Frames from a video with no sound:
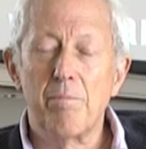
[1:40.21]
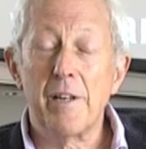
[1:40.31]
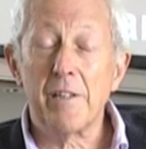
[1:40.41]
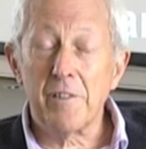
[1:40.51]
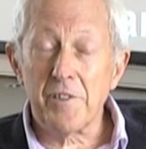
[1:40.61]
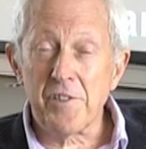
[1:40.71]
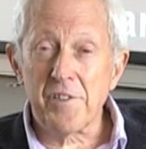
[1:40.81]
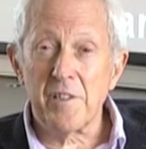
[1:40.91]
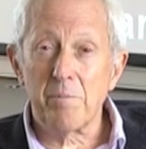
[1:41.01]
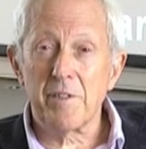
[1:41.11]

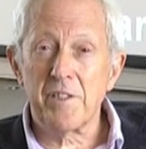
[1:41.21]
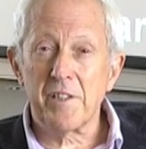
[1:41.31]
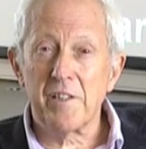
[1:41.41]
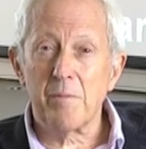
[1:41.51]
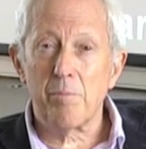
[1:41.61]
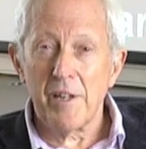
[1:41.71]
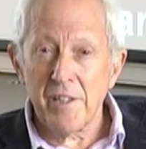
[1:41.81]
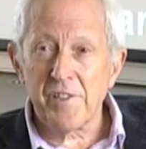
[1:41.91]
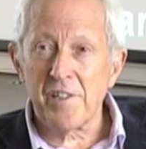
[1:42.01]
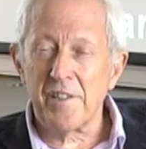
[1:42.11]
biologists and particularly
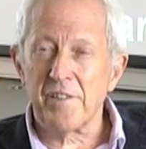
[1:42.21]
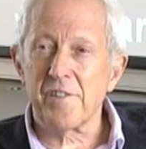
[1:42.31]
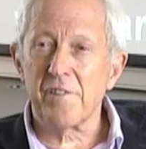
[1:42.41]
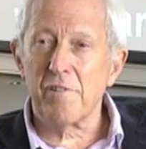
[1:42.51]
brain scientists.